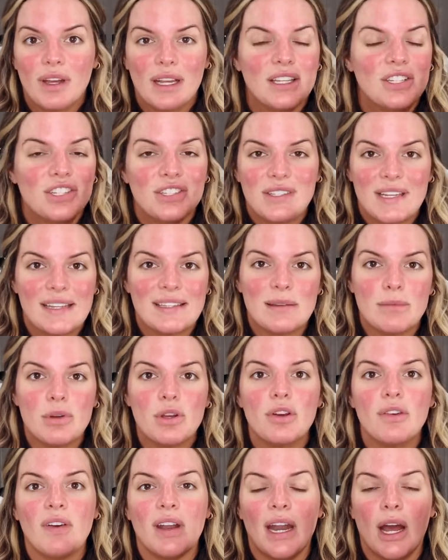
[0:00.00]
It just doesn't
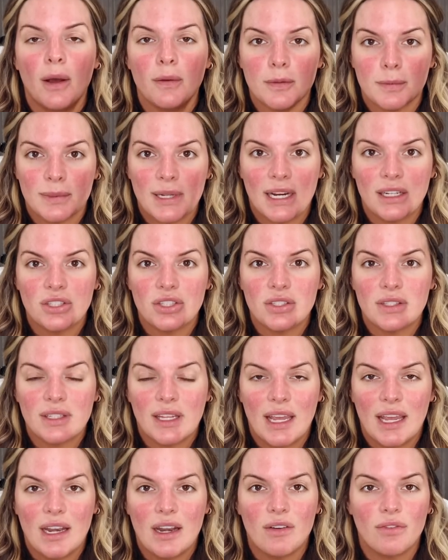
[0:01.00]
move and it helps protect your
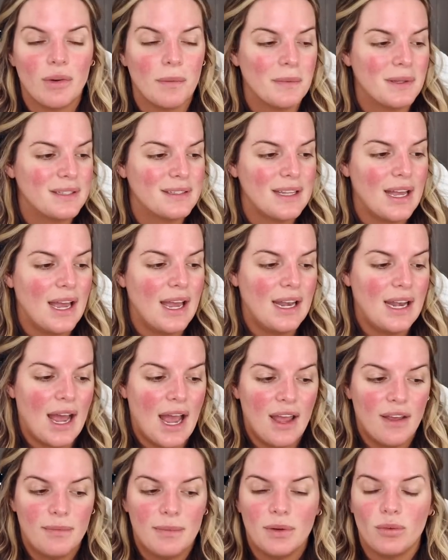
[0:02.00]
skin from the sun.
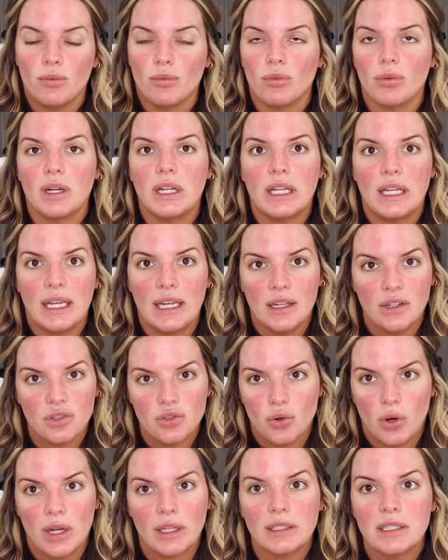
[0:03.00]
I have been really
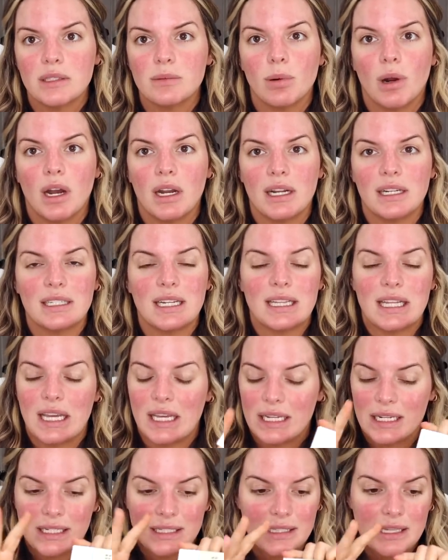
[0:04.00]
enjoying this product. I
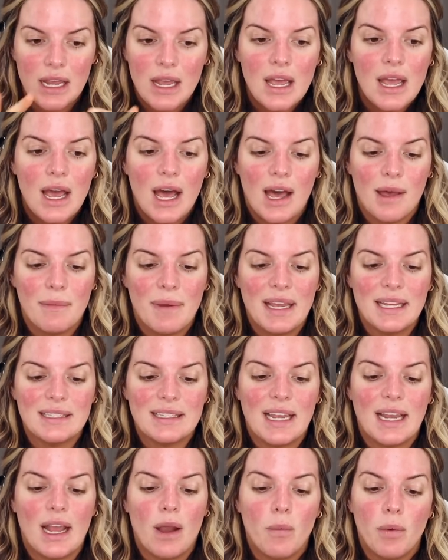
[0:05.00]
think it is
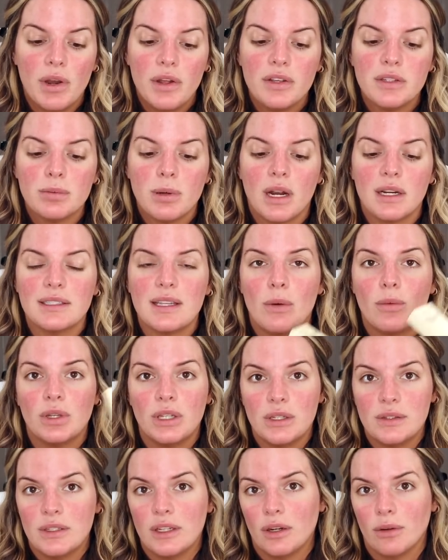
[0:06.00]
amazing and one of those products I will
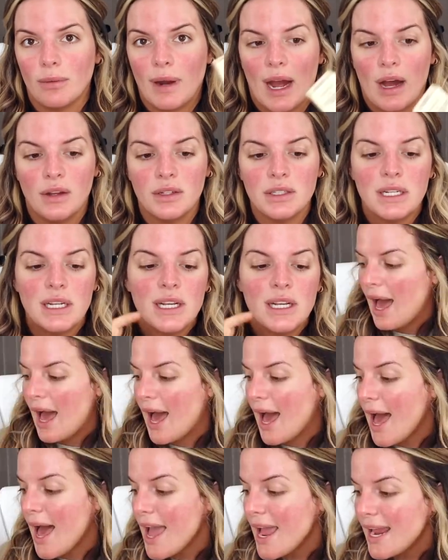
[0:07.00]
use year round.
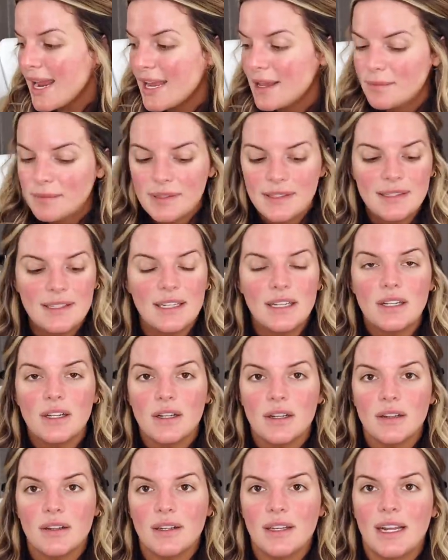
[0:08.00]
I am
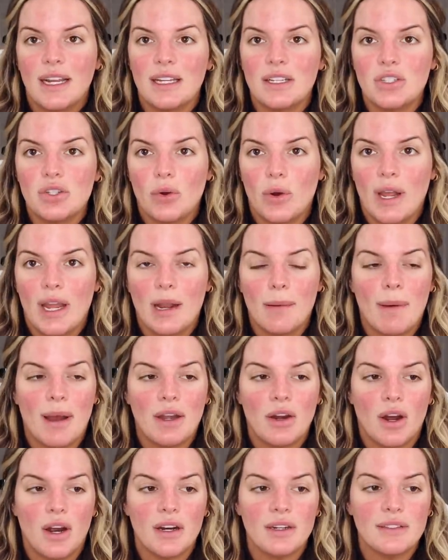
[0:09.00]
still enjoying my
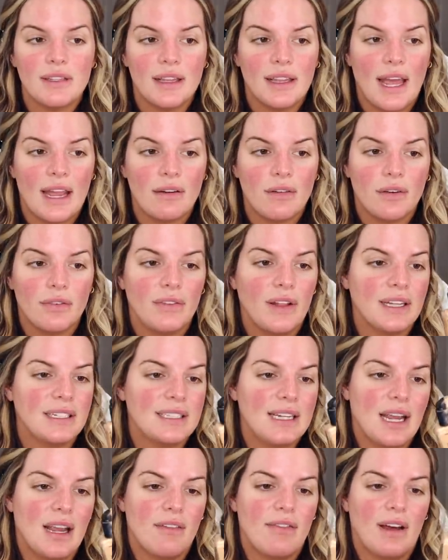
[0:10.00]
NARS Light
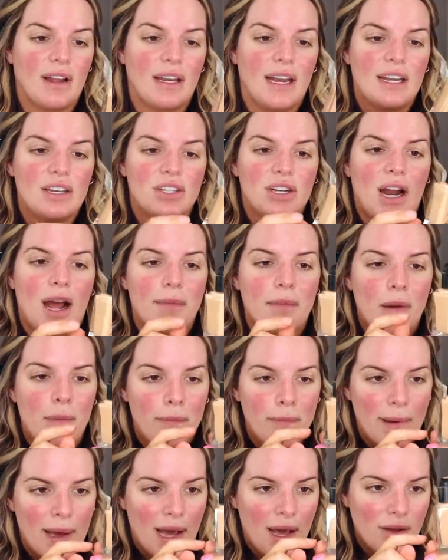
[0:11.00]
Reflecting Foundation. I'm
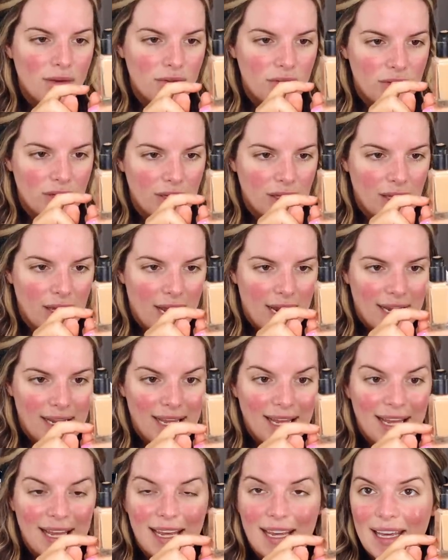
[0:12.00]
about to like
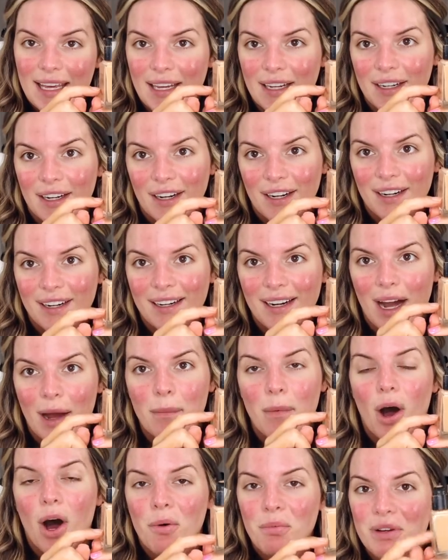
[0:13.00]
here.
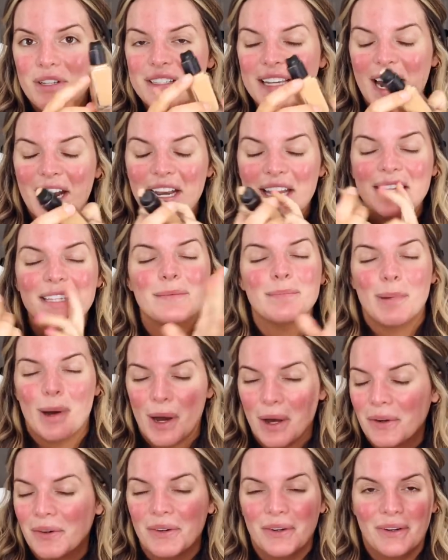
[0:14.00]
I'm almost out of this
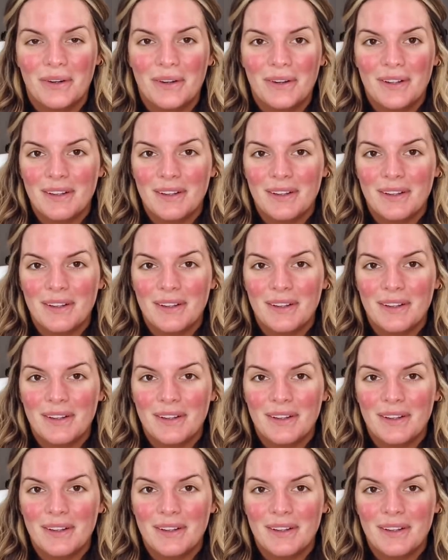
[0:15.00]
bottle.